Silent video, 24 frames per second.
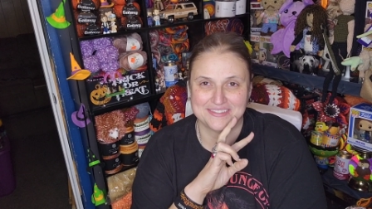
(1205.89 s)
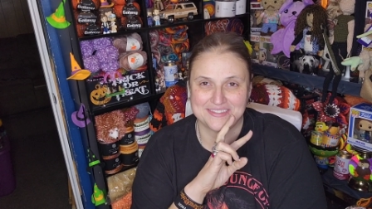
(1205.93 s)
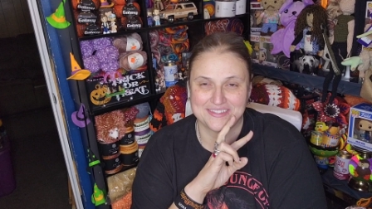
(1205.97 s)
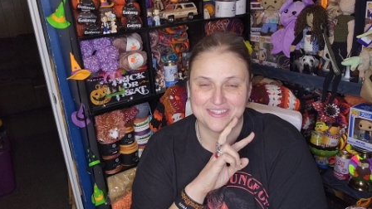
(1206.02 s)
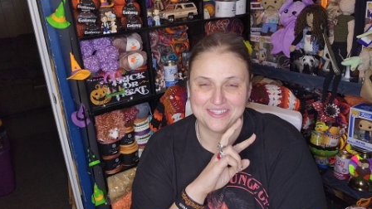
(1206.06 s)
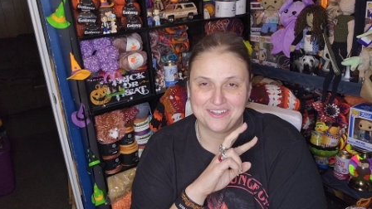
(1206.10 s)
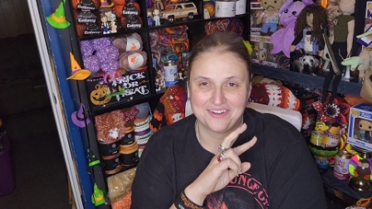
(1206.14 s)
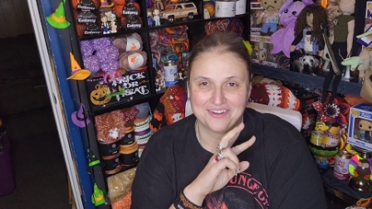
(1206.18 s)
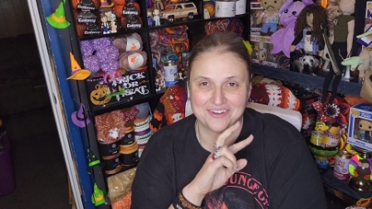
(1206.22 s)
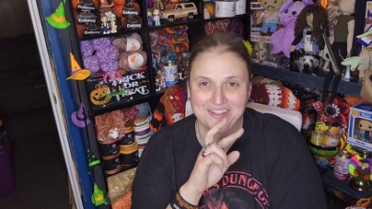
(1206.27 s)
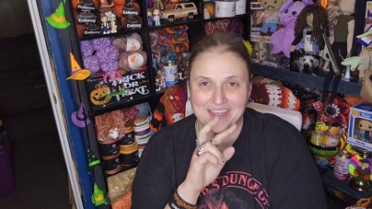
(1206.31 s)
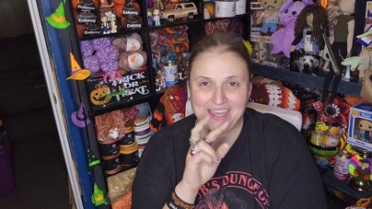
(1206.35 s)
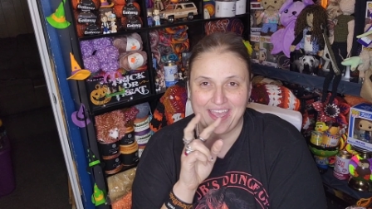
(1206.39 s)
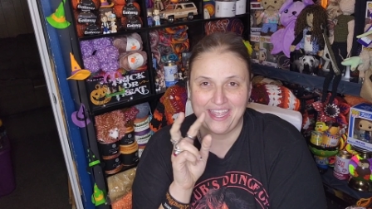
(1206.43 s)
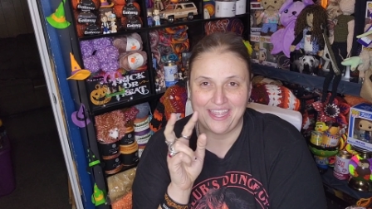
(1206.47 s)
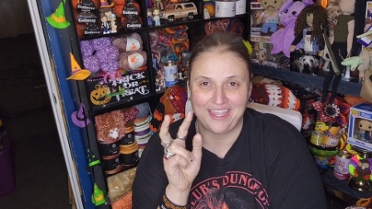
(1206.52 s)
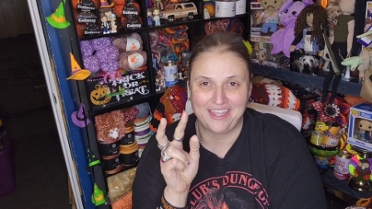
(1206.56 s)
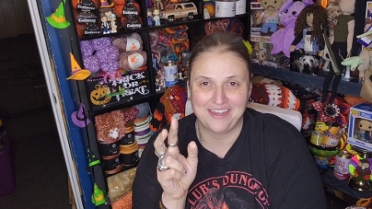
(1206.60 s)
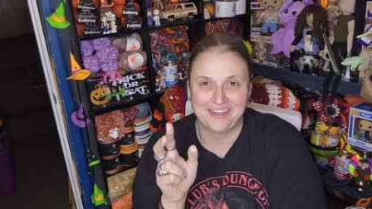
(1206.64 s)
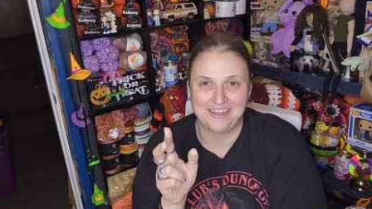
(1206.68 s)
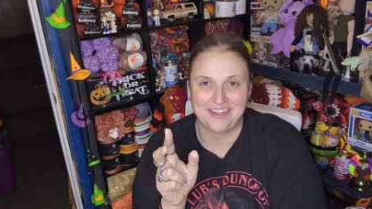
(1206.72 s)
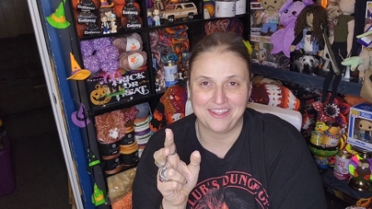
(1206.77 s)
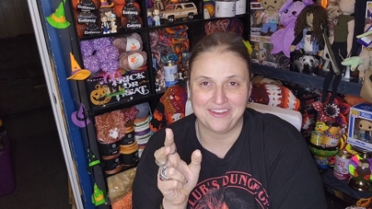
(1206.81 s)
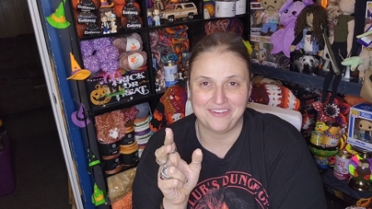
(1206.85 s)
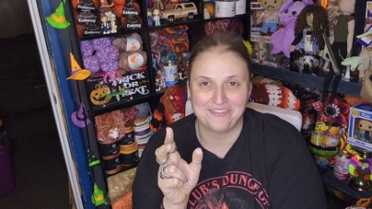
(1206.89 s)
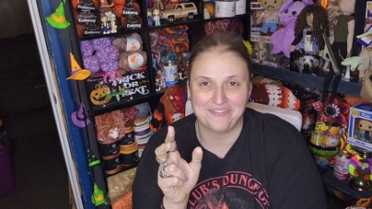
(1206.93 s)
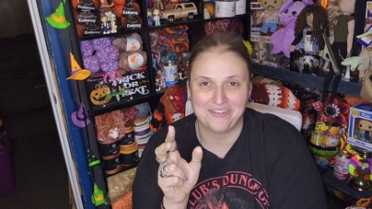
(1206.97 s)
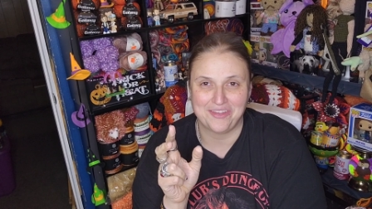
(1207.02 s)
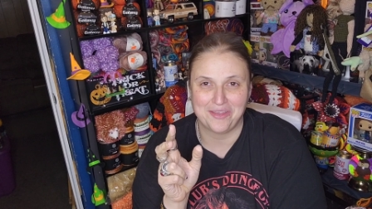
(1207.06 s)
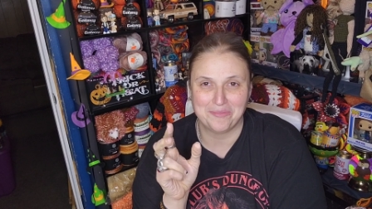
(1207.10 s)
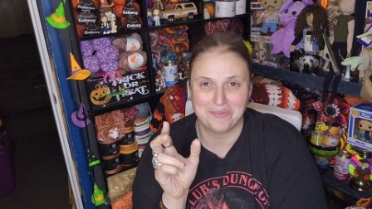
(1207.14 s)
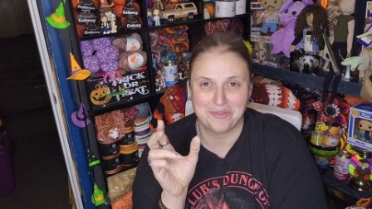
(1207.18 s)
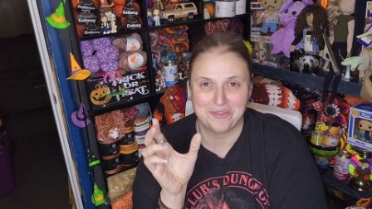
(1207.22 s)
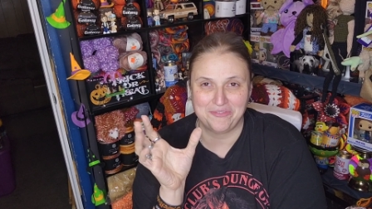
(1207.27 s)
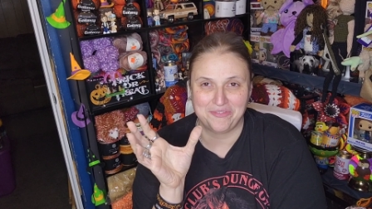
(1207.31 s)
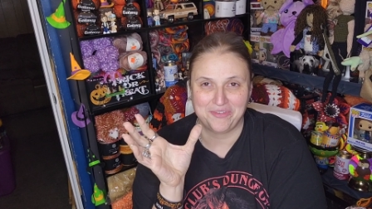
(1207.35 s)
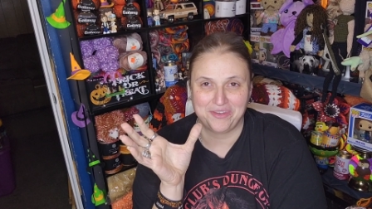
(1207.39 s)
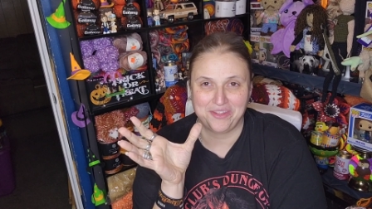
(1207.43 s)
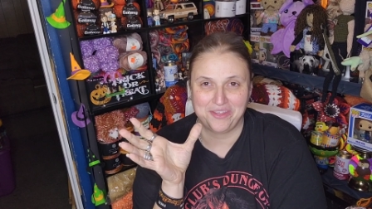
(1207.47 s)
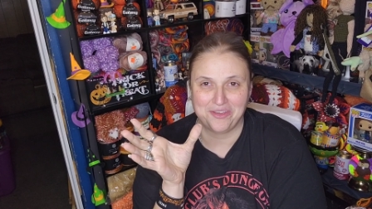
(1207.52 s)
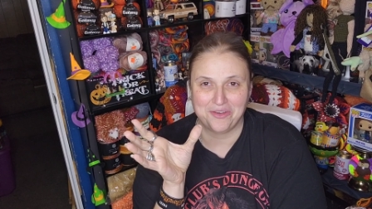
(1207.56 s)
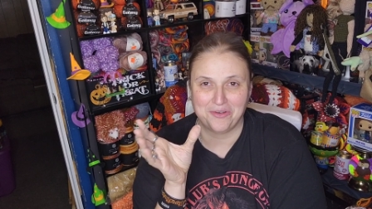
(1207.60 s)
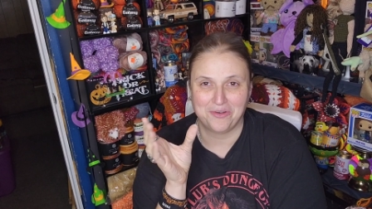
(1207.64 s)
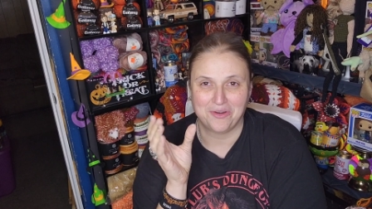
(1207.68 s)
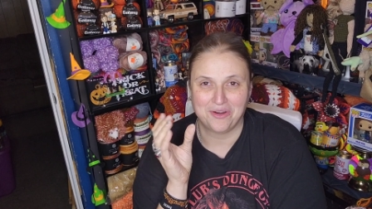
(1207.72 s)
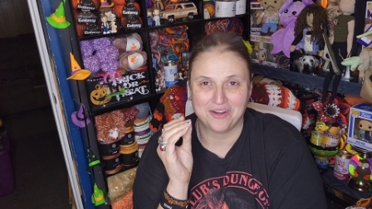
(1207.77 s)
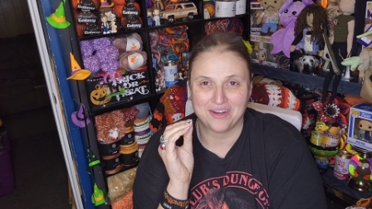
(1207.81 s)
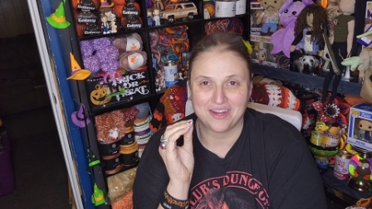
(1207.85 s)
the arcade and family
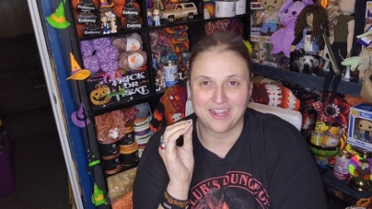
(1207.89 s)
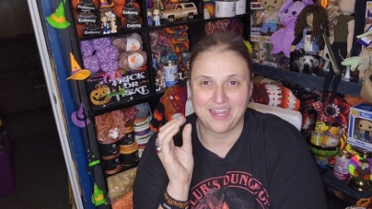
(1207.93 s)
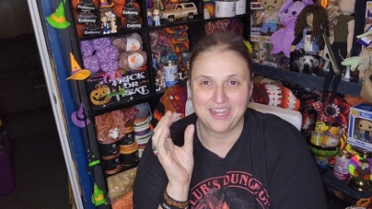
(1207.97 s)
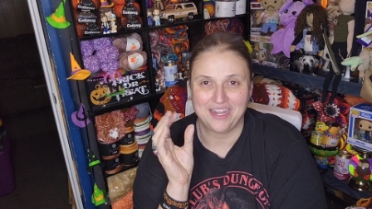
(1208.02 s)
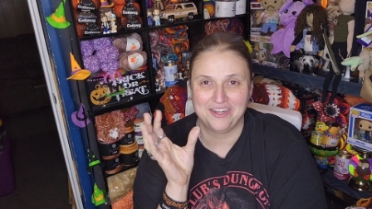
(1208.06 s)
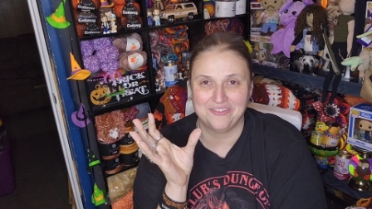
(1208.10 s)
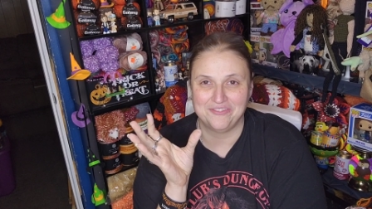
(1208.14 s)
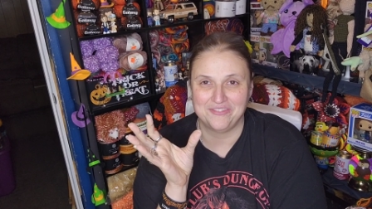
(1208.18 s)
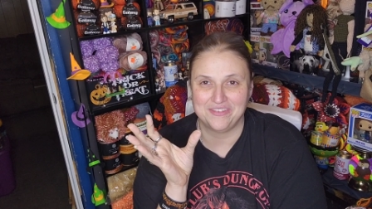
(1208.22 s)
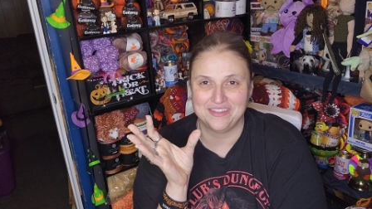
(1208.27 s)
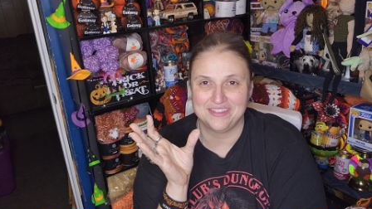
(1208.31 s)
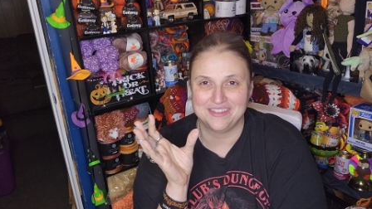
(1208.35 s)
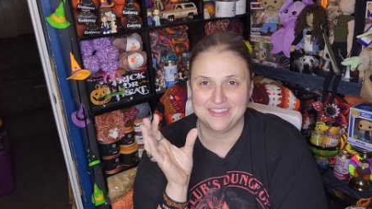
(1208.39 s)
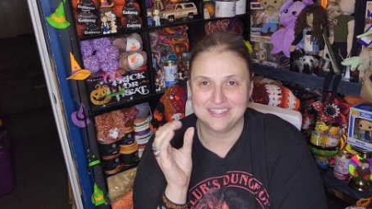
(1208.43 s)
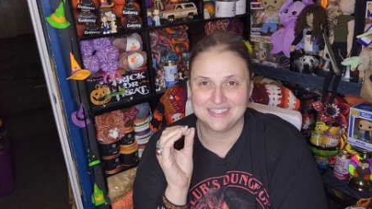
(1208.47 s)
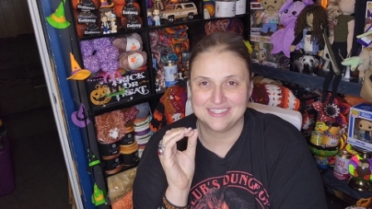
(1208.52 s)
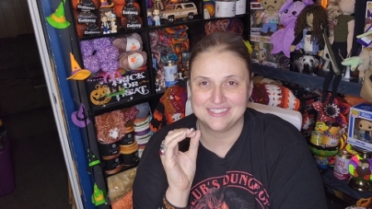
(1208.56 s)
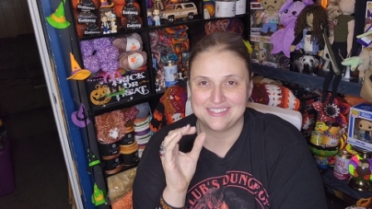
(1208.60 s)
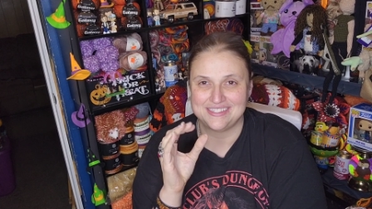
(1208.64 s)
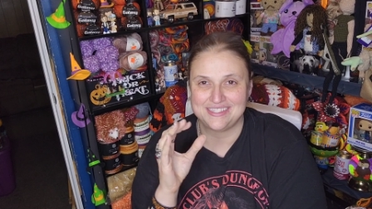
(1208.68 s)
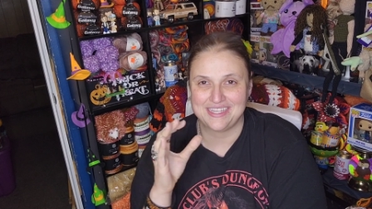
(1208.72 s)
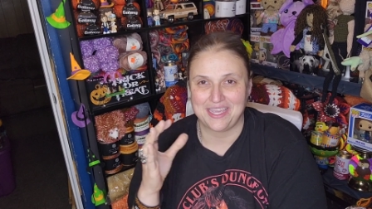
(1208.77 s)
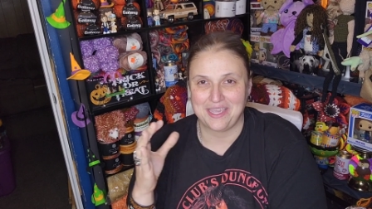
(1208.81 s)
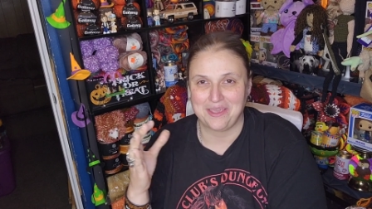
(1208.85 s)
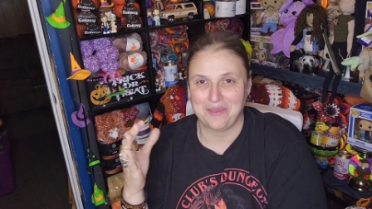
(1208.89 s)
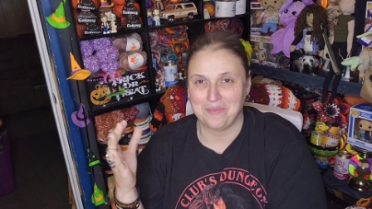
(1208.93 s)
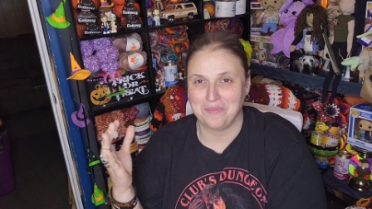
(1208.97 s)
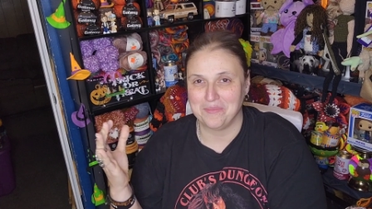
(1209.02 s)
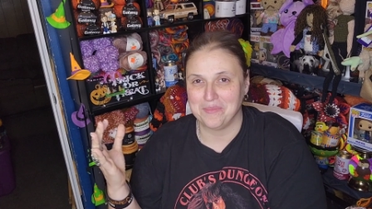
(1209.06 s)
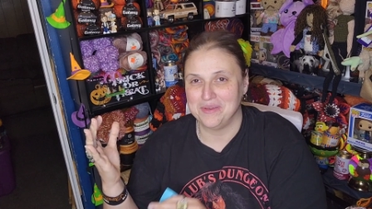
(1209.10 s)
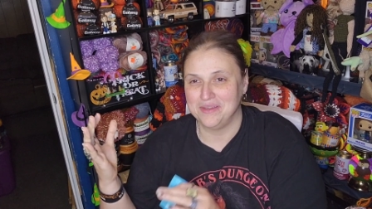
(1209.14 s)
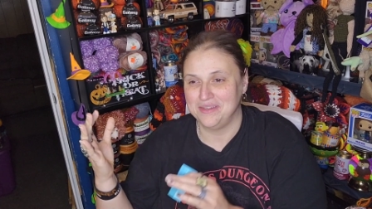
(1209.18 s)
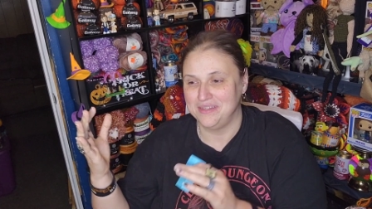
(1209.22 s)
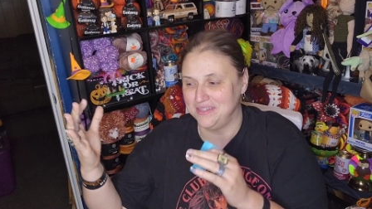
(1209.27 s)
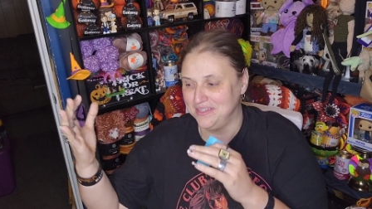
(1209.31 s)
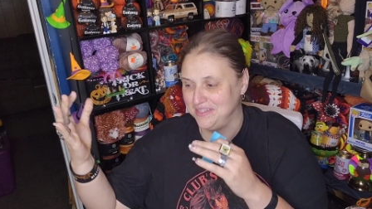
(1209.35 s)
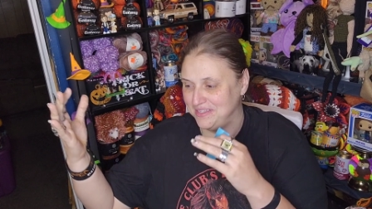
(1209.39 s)
video are kind of in the same